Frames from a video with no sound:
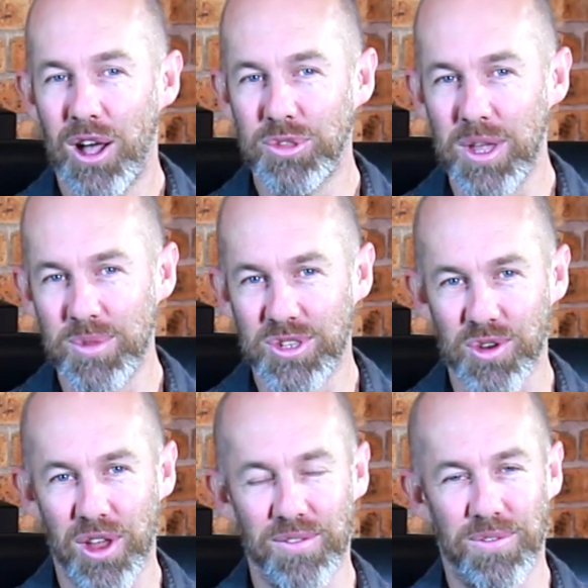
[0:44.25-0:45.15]
I'll
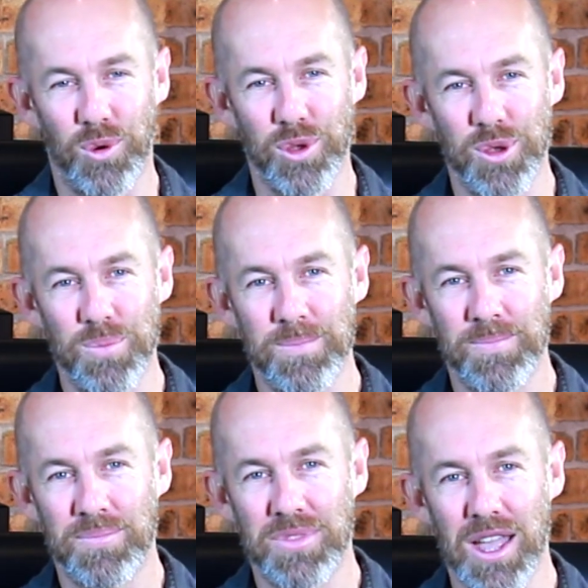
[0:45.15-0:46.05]
demonstrate it for you.
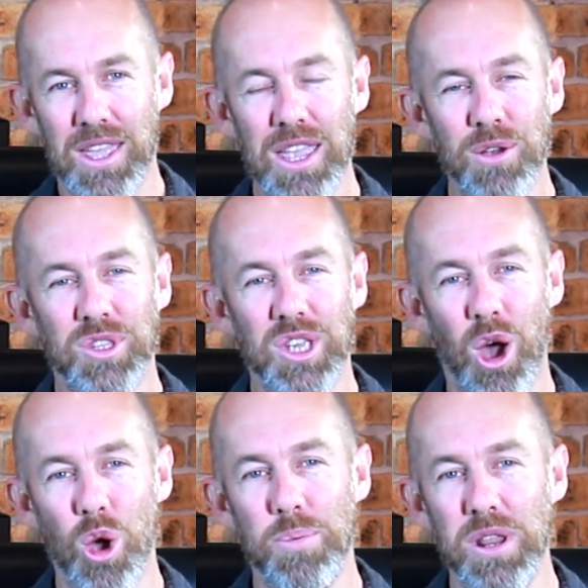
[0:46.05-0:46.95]
Now here is
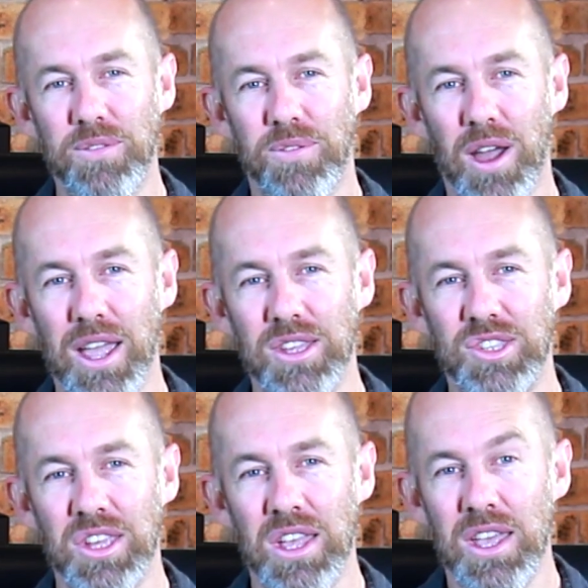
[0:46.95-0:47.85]
the opening
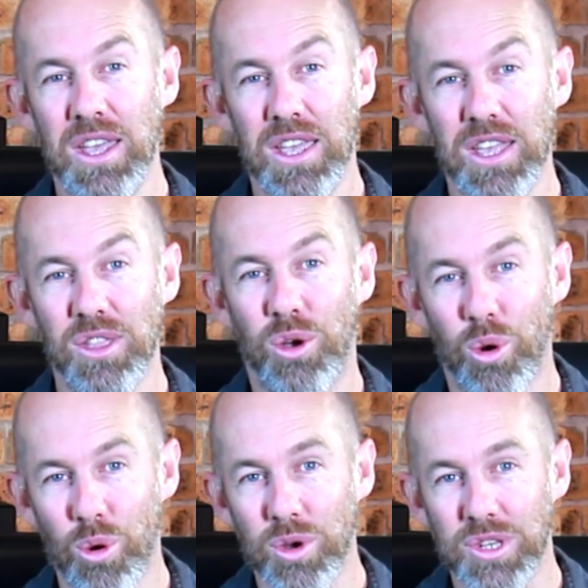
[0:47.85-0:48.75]
phrase in the
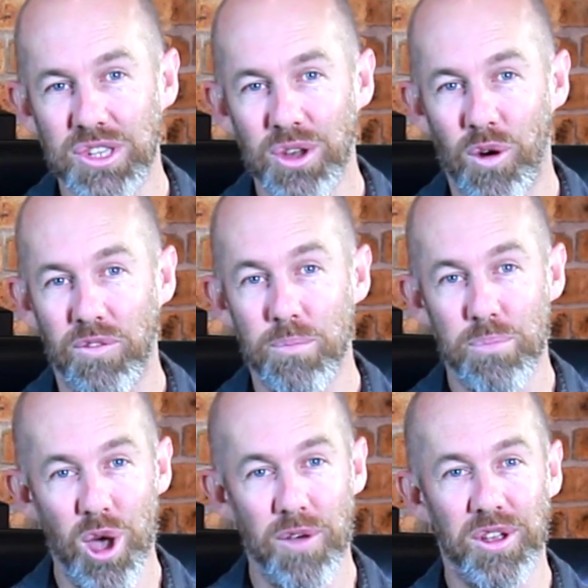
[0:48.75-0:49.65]
chorus of
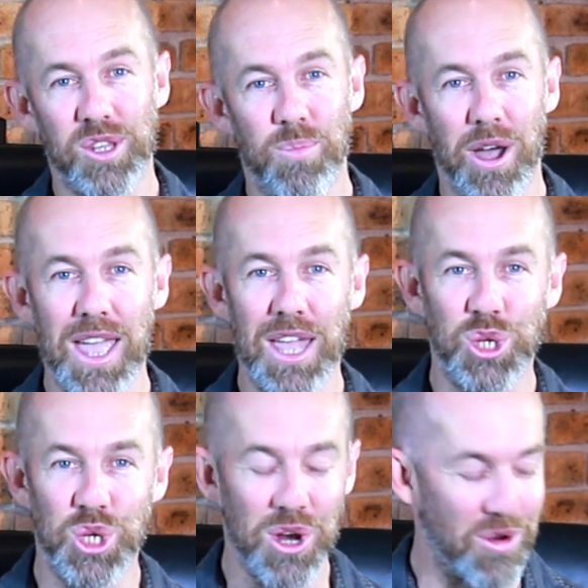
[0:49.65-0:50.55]
Perfect by
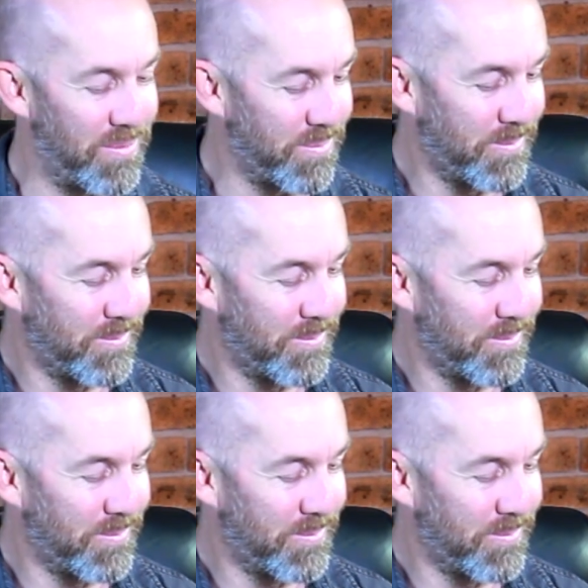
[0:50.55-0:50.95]
Ed Sheeran.